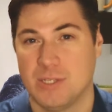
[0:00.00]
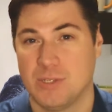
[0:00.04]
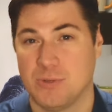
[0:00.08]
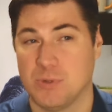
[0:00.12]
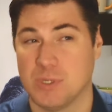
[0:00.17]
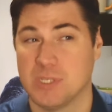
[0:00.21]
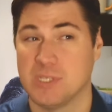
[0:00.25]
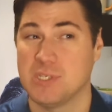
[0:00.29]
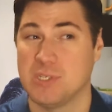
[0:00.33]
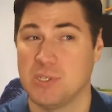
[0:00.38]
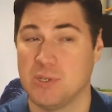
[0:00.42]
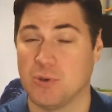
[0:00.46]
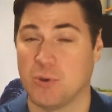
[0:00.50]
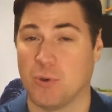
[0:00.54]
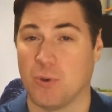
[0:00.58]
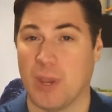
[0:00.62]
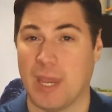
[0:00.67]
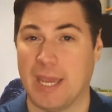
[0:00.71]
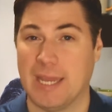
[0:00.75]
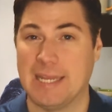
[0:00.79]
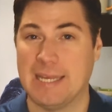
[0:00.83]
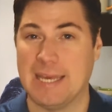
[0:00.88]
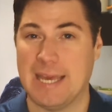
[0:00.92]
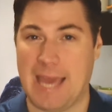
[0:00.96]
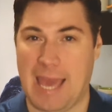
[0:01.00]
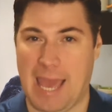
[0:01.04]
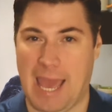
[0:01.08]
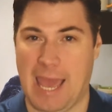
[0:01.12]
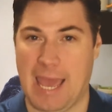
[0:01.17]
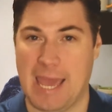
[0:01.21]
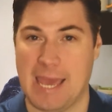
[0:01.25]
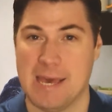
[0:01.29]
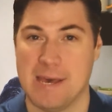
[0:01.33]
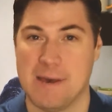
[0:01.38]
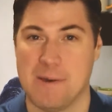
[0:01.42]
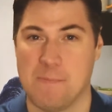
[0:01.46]
to a still great
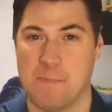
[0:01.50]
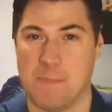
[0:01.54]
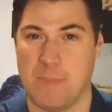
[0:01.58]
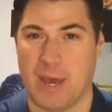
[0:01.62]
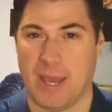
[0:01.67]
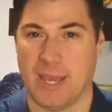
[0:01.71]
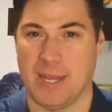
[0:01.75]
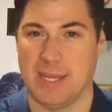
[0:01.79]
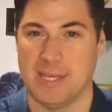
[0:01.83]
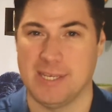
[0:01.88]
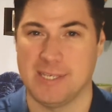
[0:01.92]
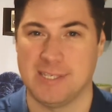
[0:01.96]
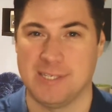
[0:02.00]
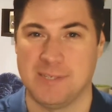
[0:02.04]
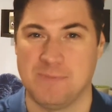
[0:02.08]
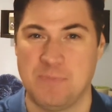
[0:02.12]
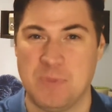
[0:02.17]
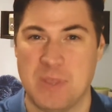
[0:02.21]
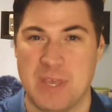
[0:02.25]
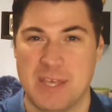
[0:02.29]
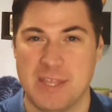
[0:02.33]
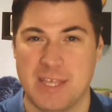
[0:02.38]
A minus.